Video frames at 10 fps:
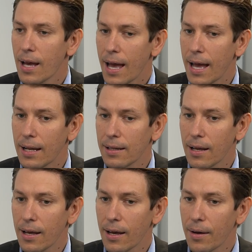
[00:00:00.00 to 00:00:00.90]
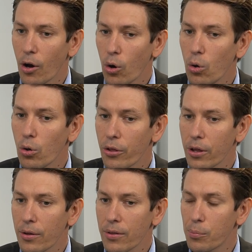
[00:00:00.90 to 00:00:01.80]
And all
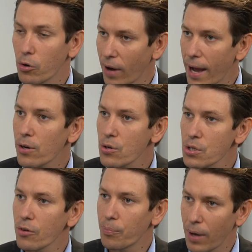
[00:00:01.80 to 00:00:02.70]
the providers of